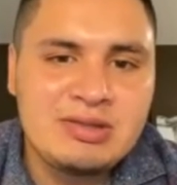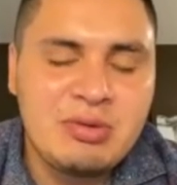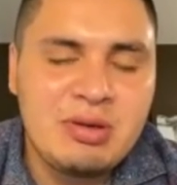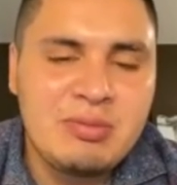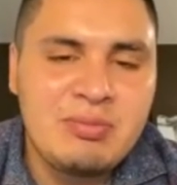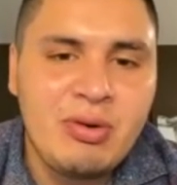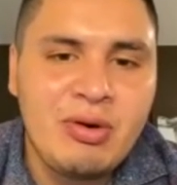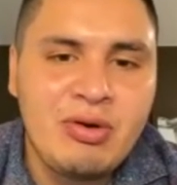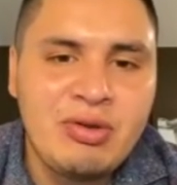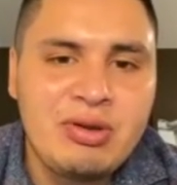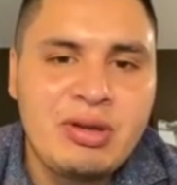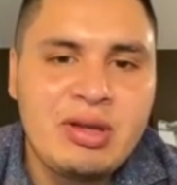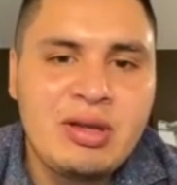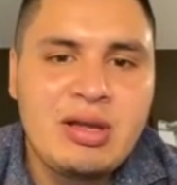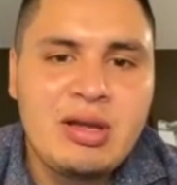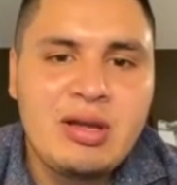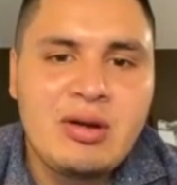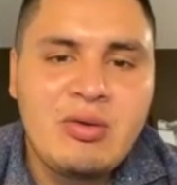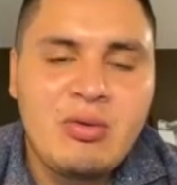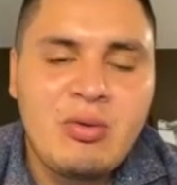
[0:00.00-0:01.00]
We both
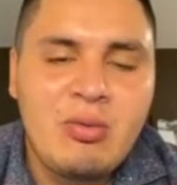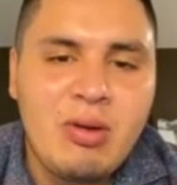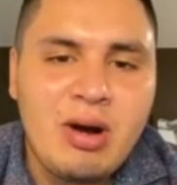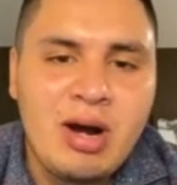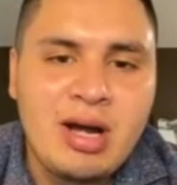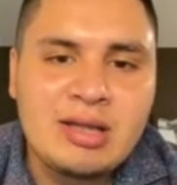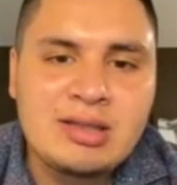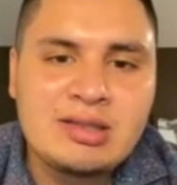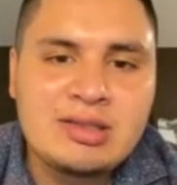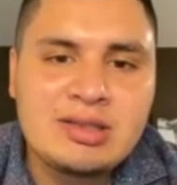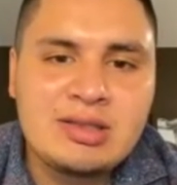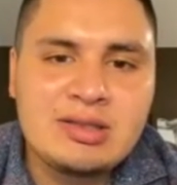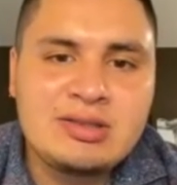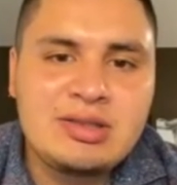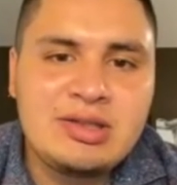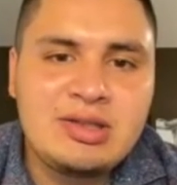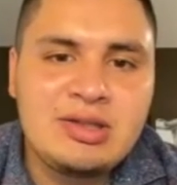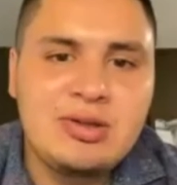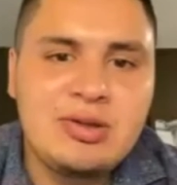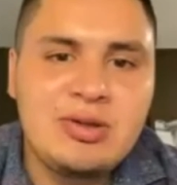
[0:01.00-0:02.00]
want
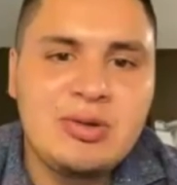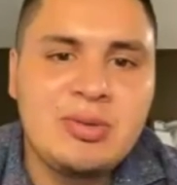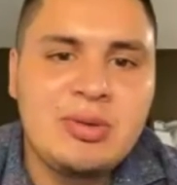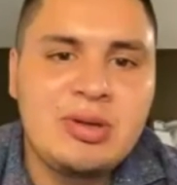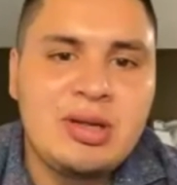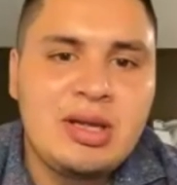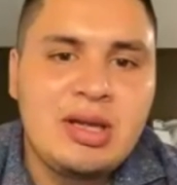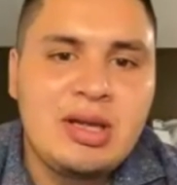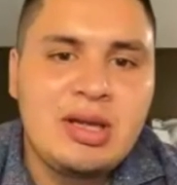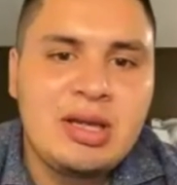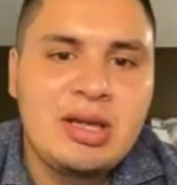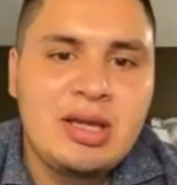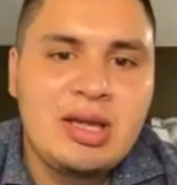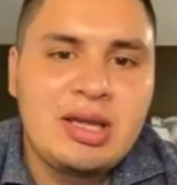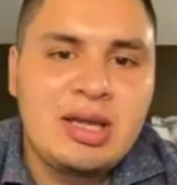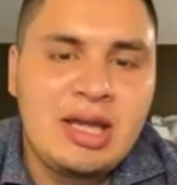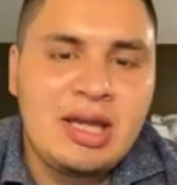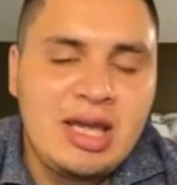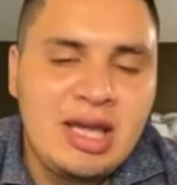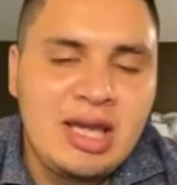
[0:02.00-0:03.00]
to
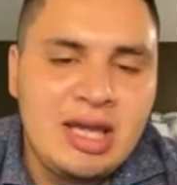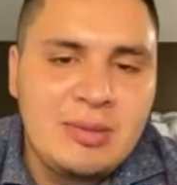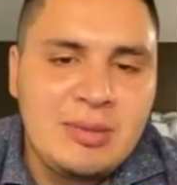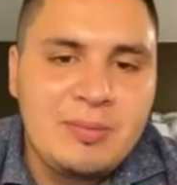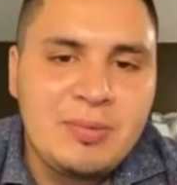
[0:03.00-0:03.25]
keep